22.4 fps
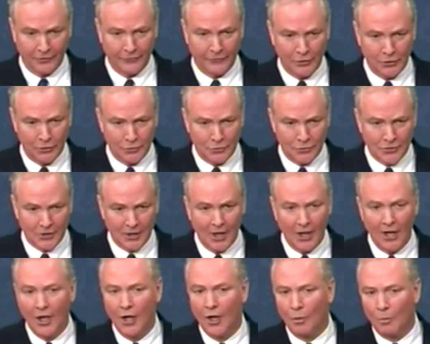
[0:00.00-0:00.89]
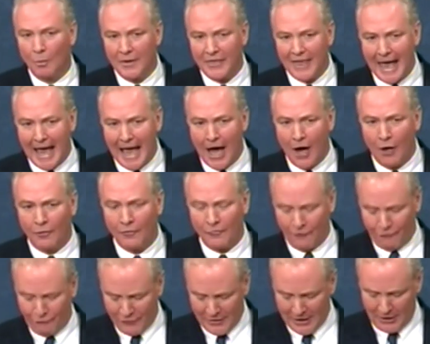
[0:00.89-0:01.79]
views
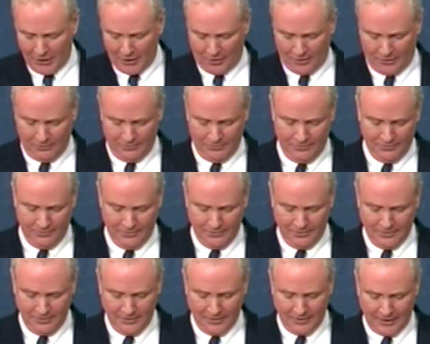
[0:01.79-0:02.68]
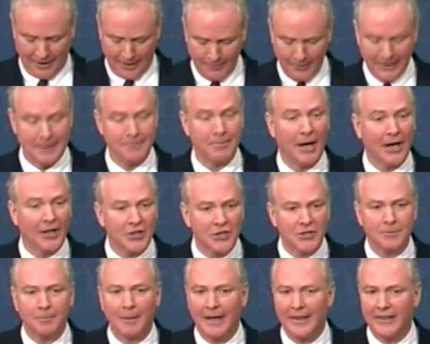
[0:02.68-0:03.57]
without fear of being
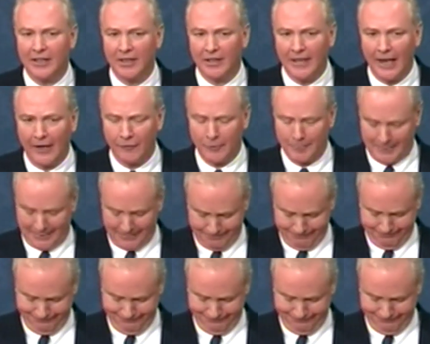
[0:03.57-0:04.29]
punished by their government.